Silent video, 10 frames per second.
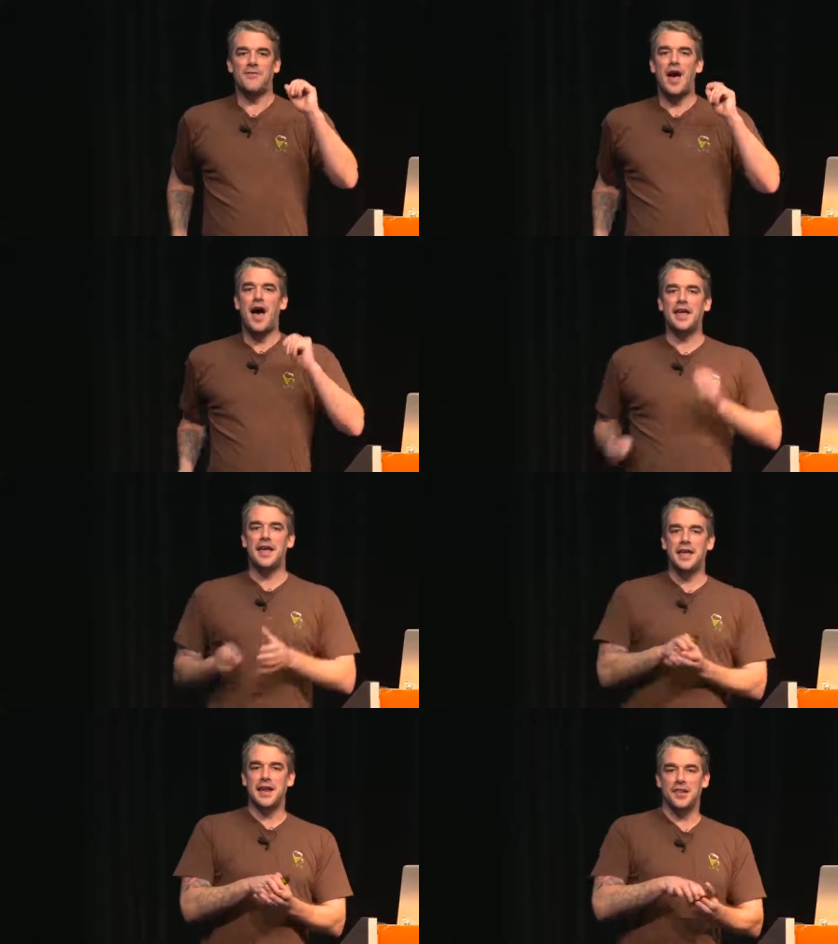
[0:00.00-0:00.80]
if I
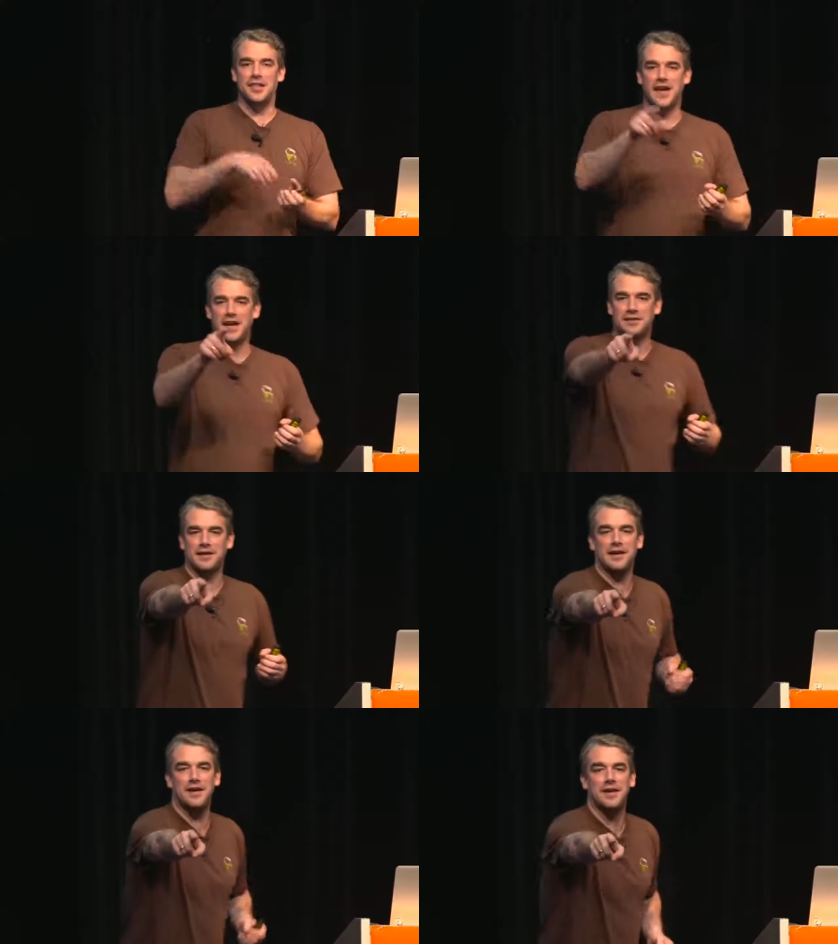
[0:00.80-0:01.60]
can get a link
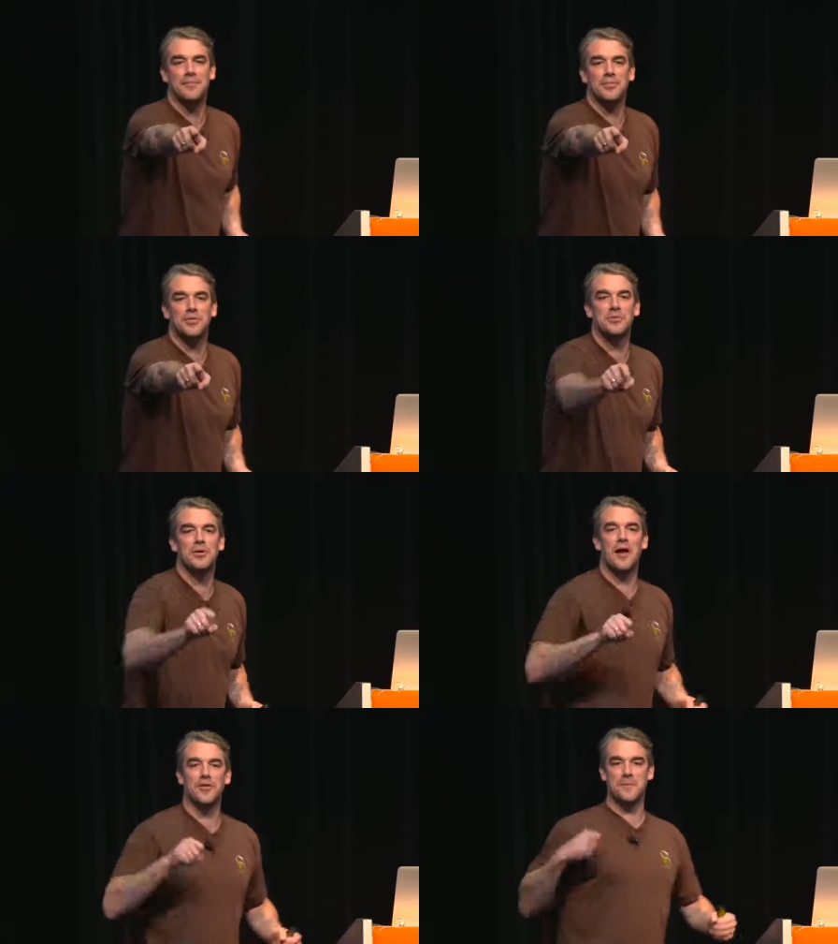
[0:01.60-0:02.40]
to him
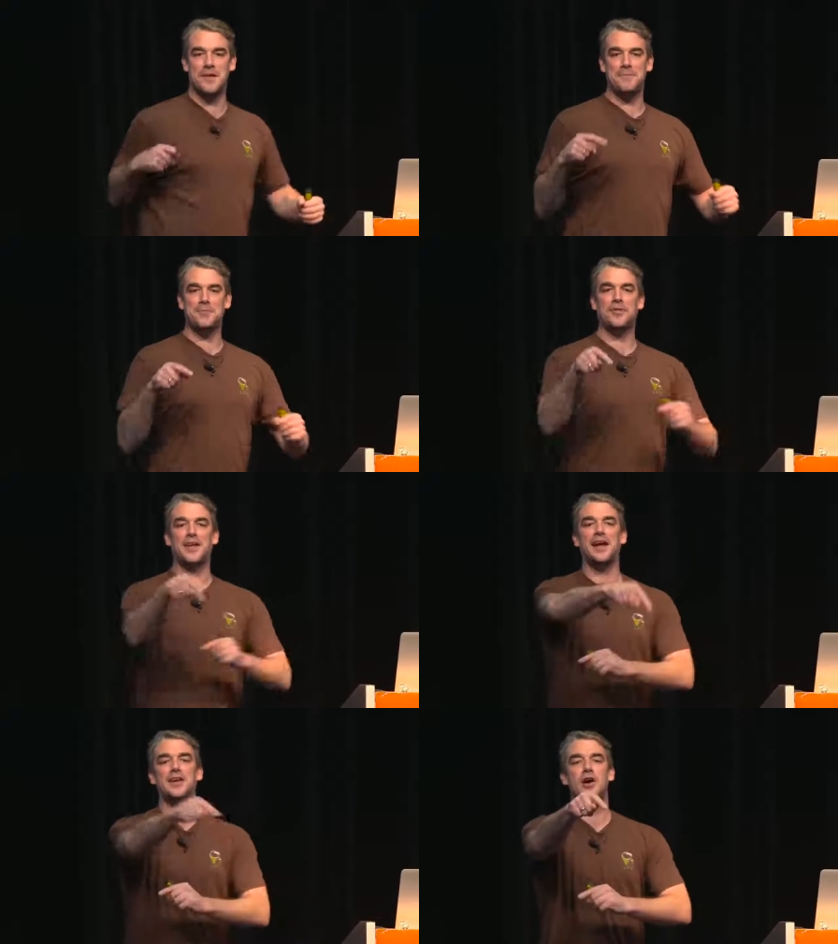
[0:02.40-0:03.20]
through other people
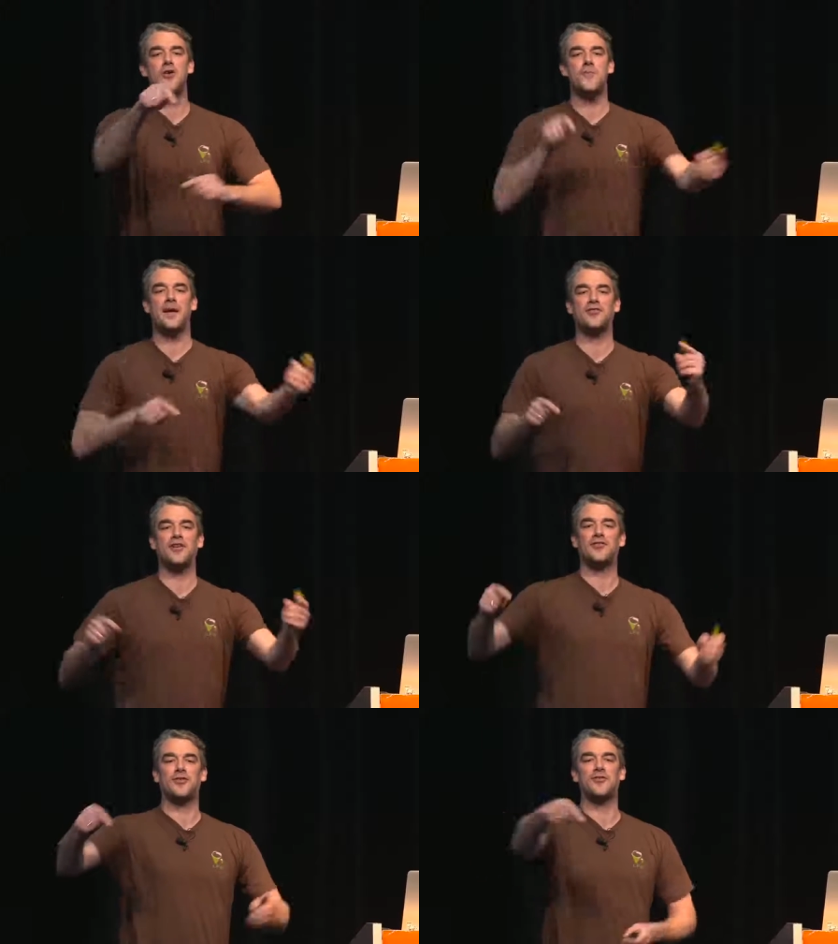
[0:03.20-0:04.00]
that I know
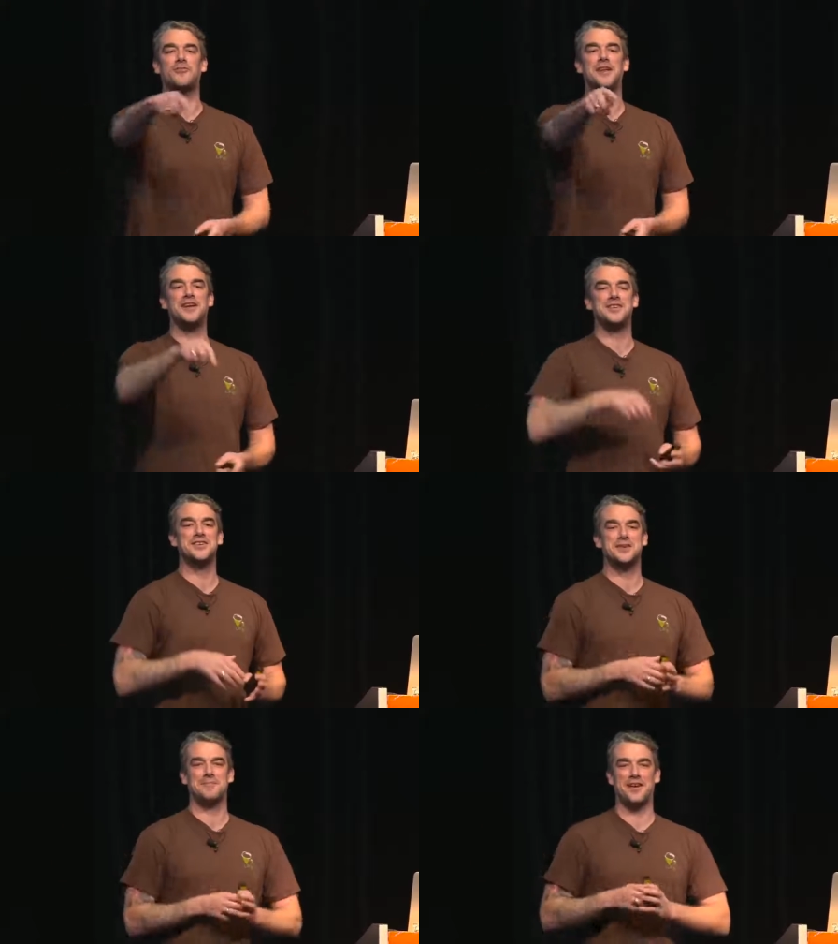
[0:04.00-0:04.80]
based on certain
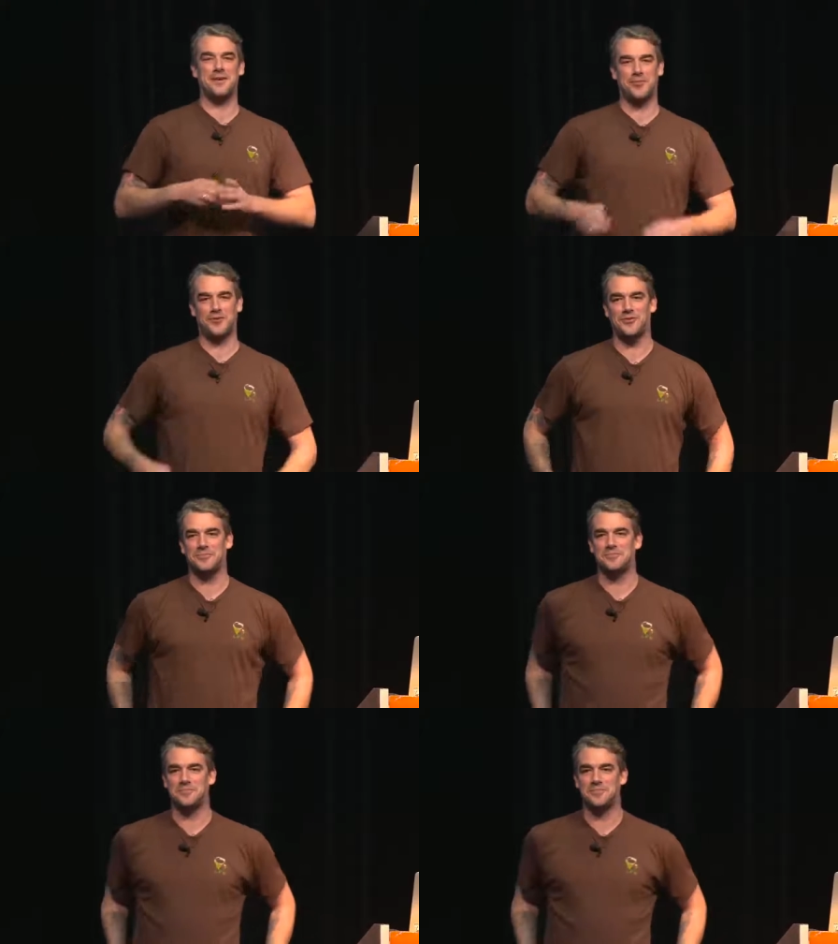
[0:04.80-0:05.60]
relationship types.